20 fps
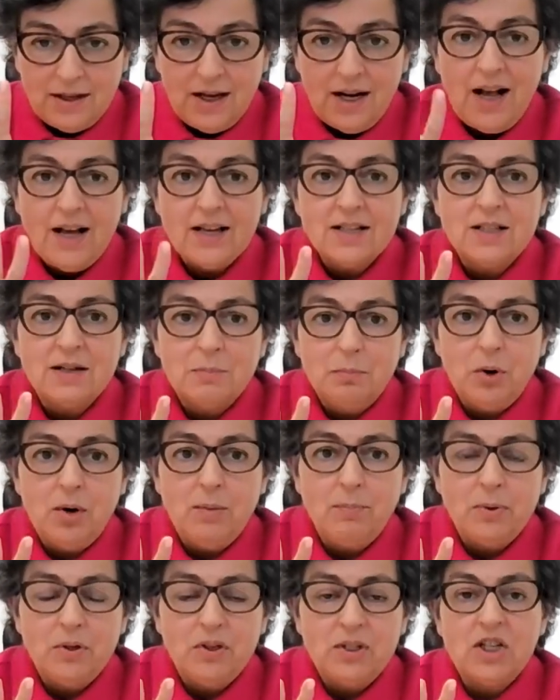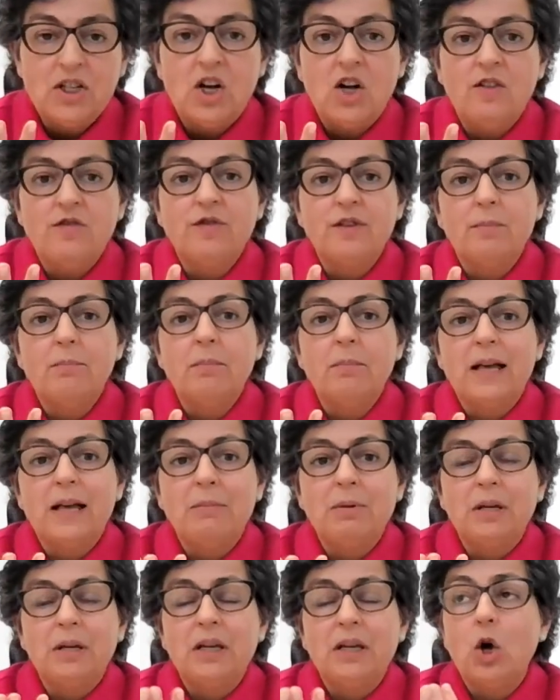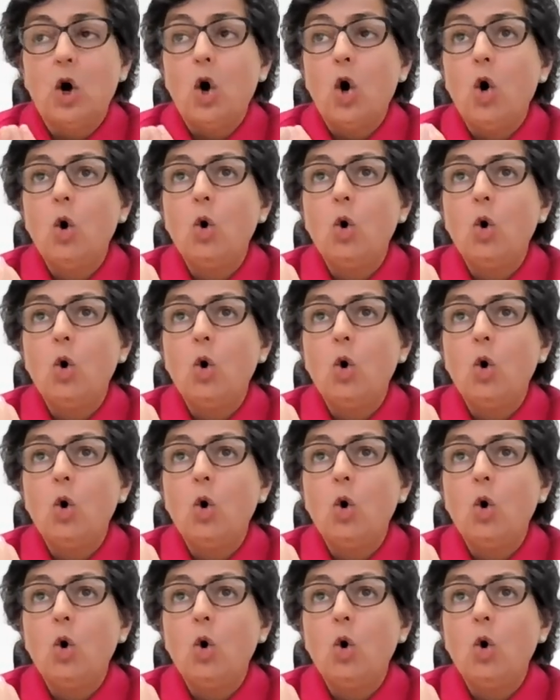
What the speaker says: It has a purpose of maybe